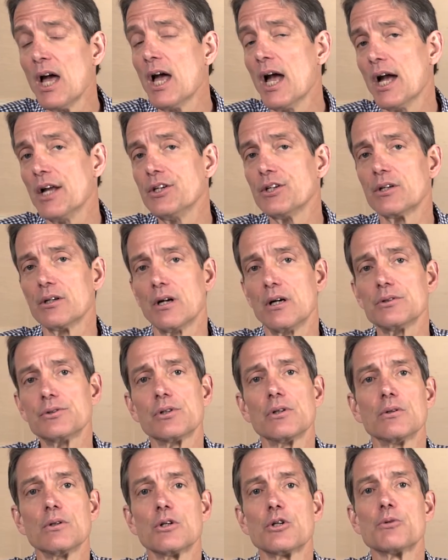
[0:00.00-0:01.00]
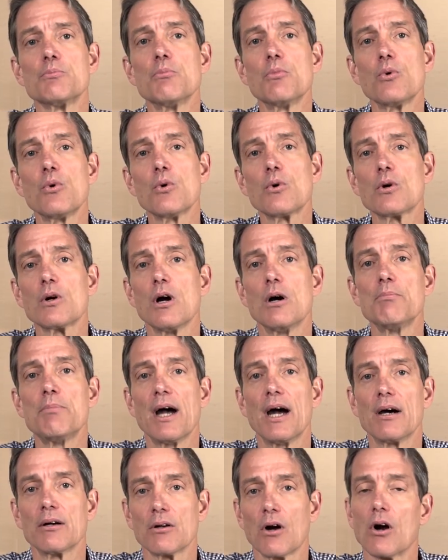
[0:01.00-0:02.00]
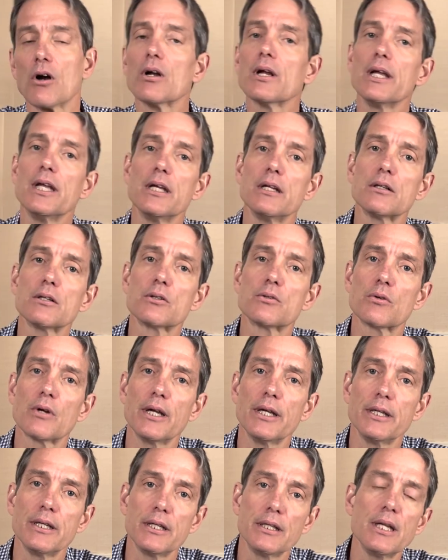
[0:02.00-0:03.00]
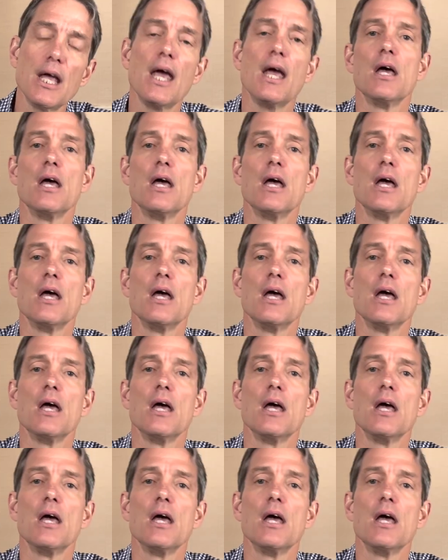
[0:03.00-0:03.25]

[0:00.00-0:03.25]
And you can also learn more about our integrated